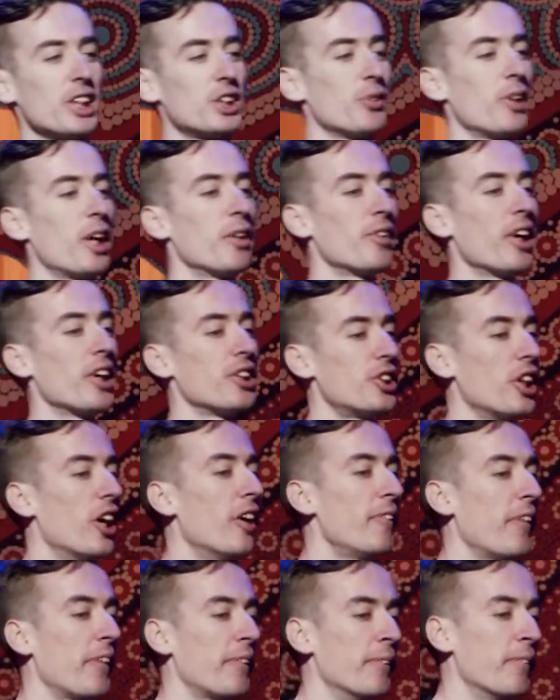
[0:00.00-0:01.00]
is, whenever I
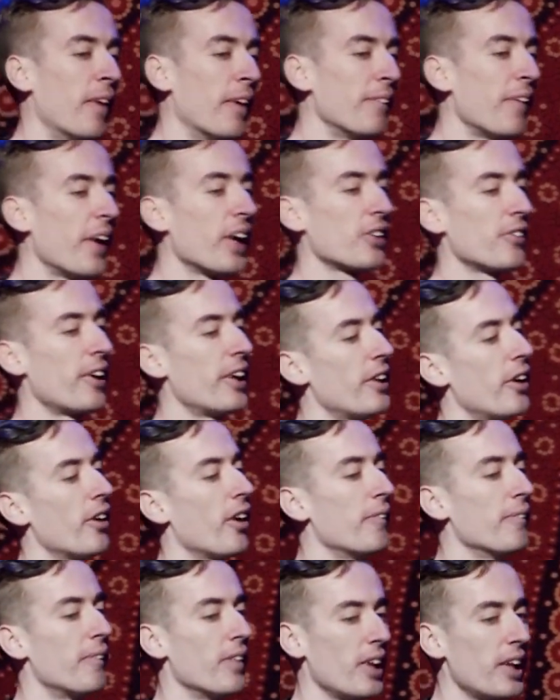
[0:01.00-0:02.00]
tell people my background, they
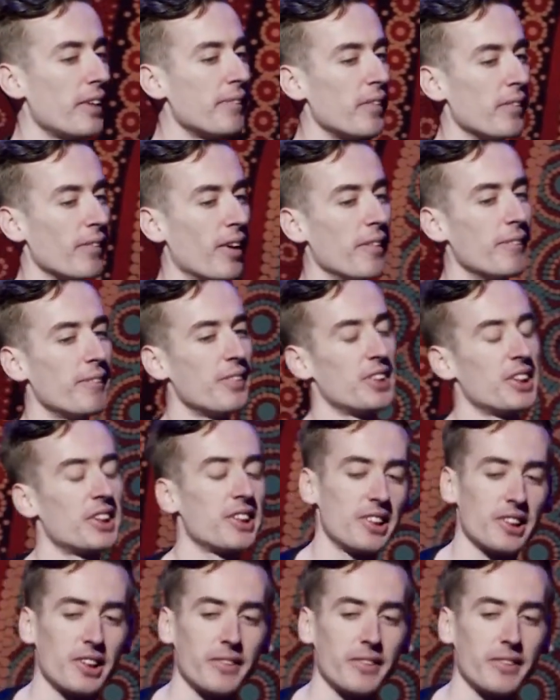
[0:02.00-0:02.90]
don't believe me, right? Particularly